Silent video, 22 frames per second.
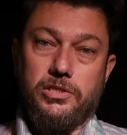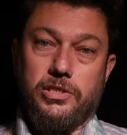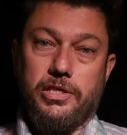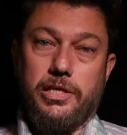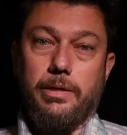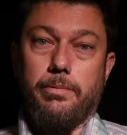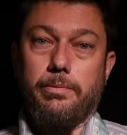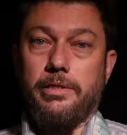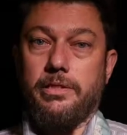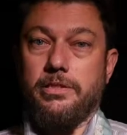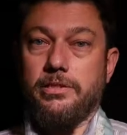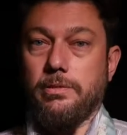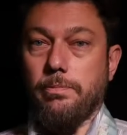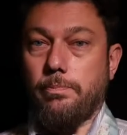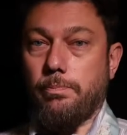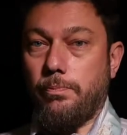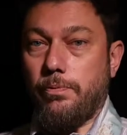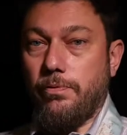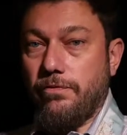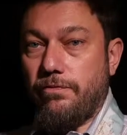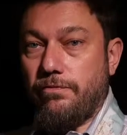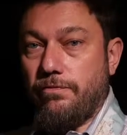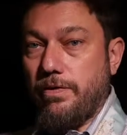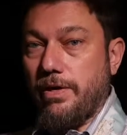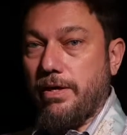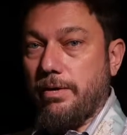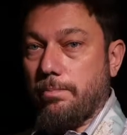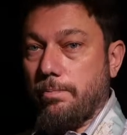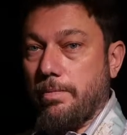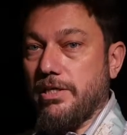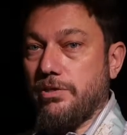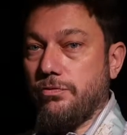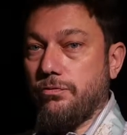This camera is a
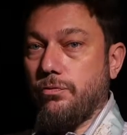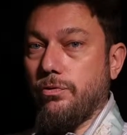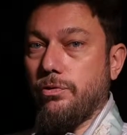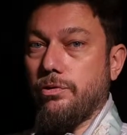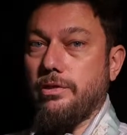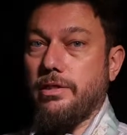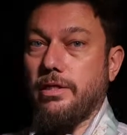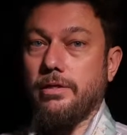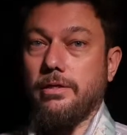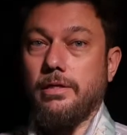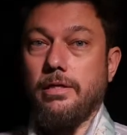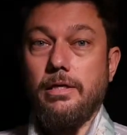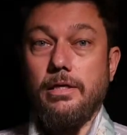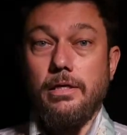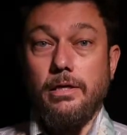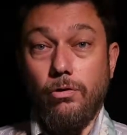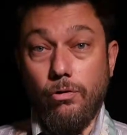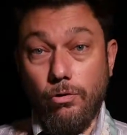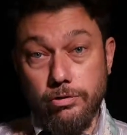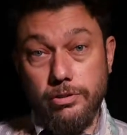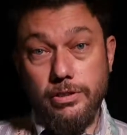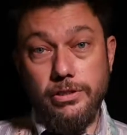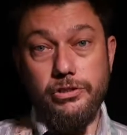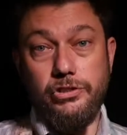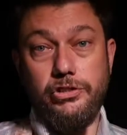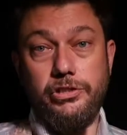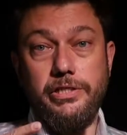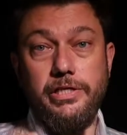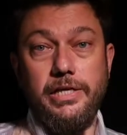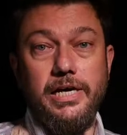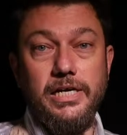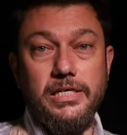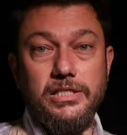perfect match for that. Also,
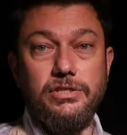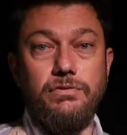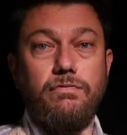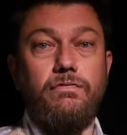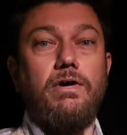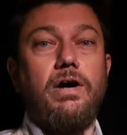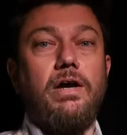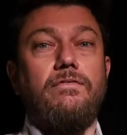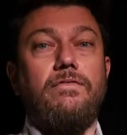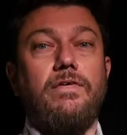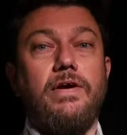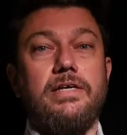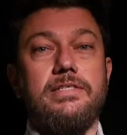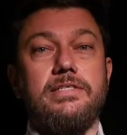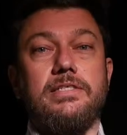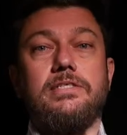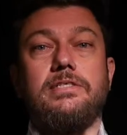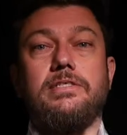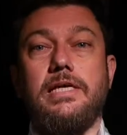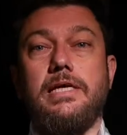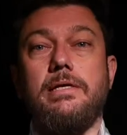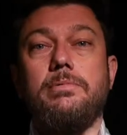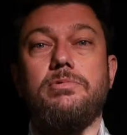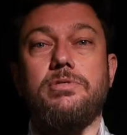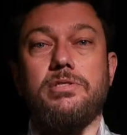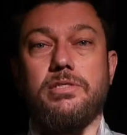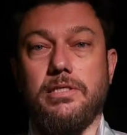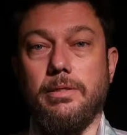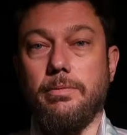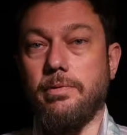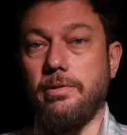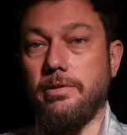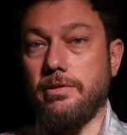GH5 has the same
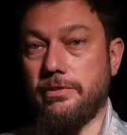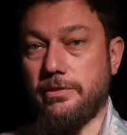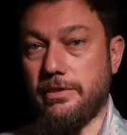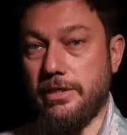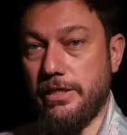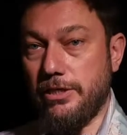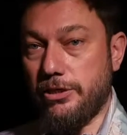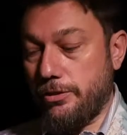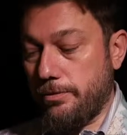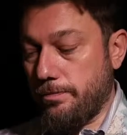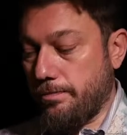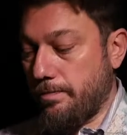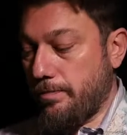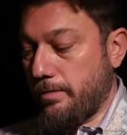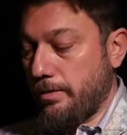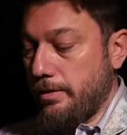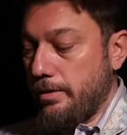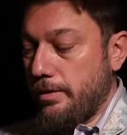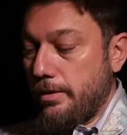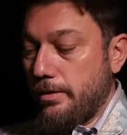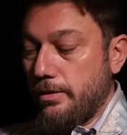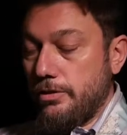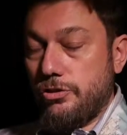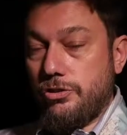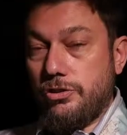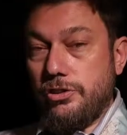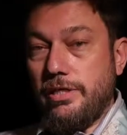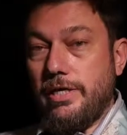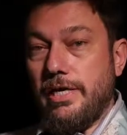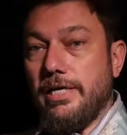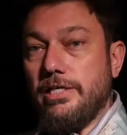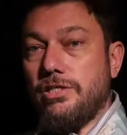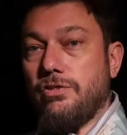stabilization.
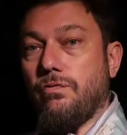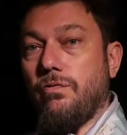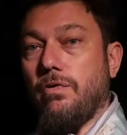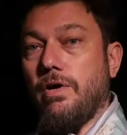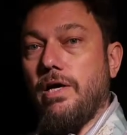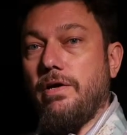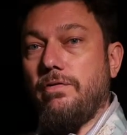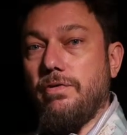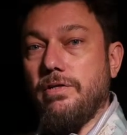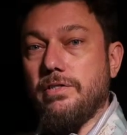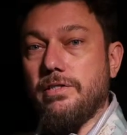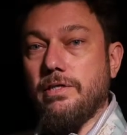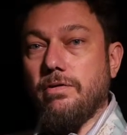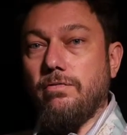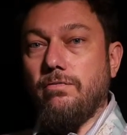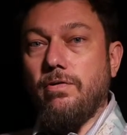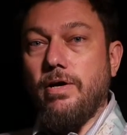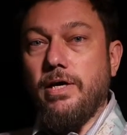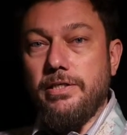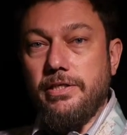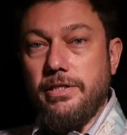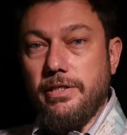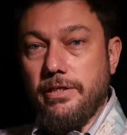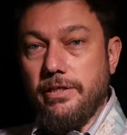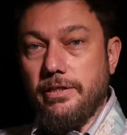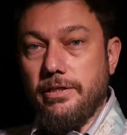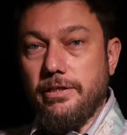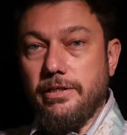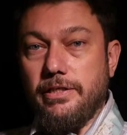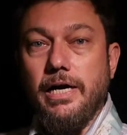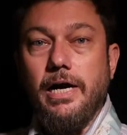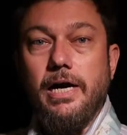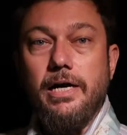GH5 is a 1
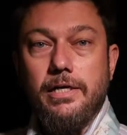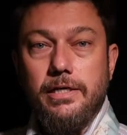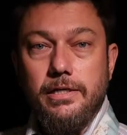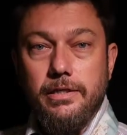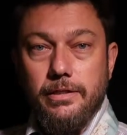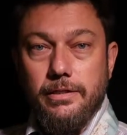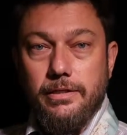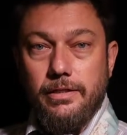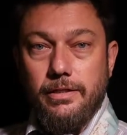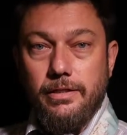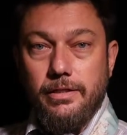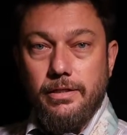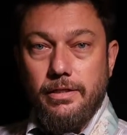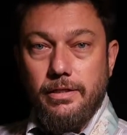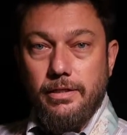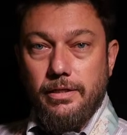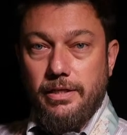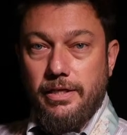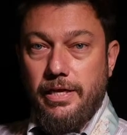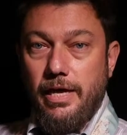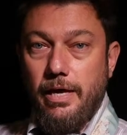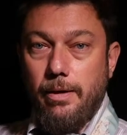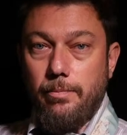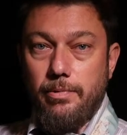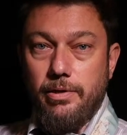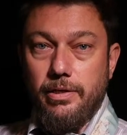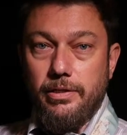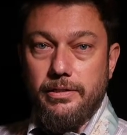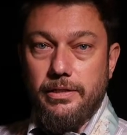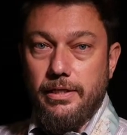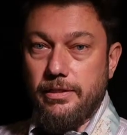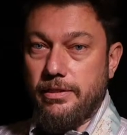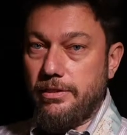year younger
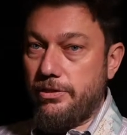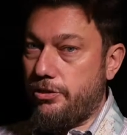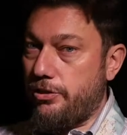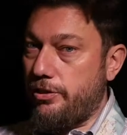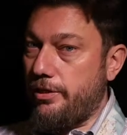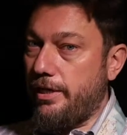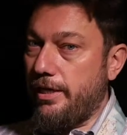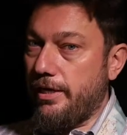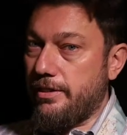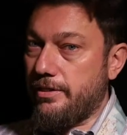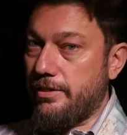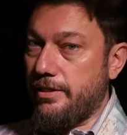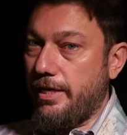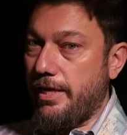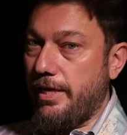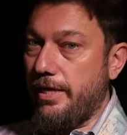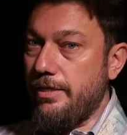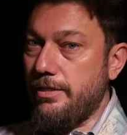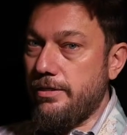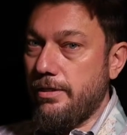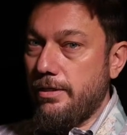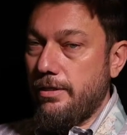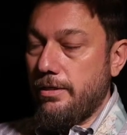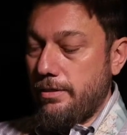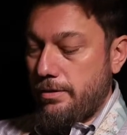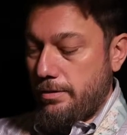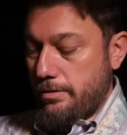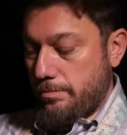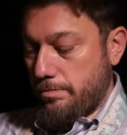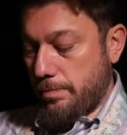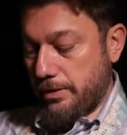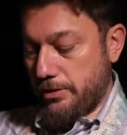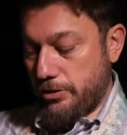camera than the GX8,
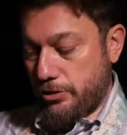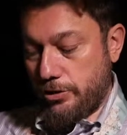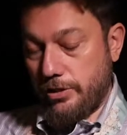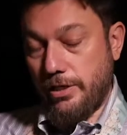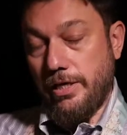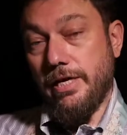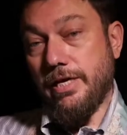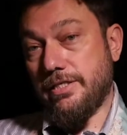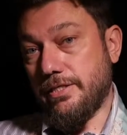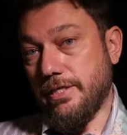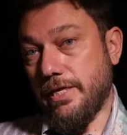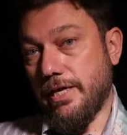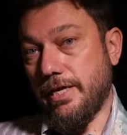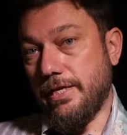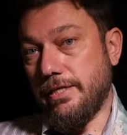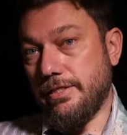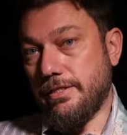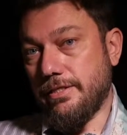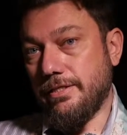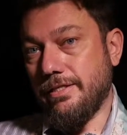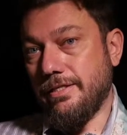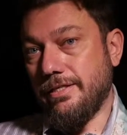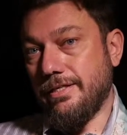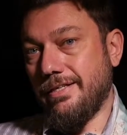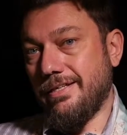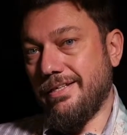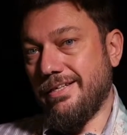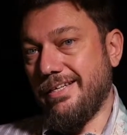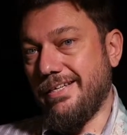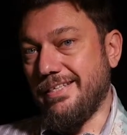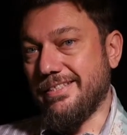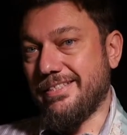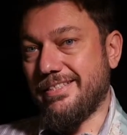but GX8
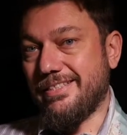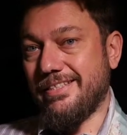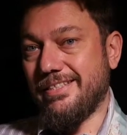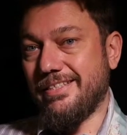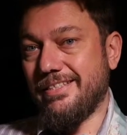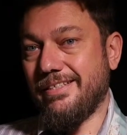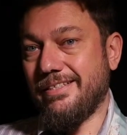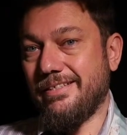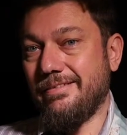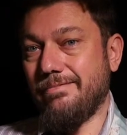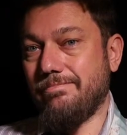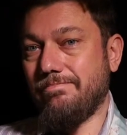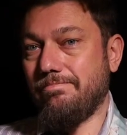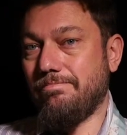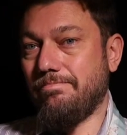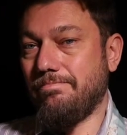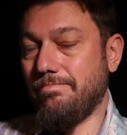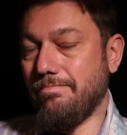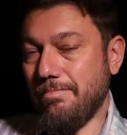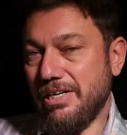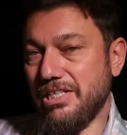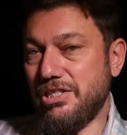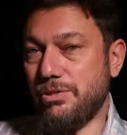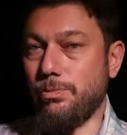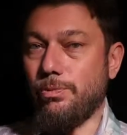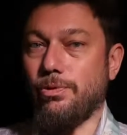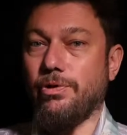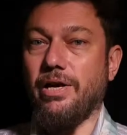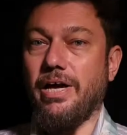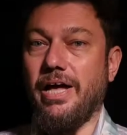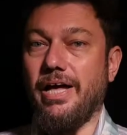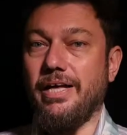is much more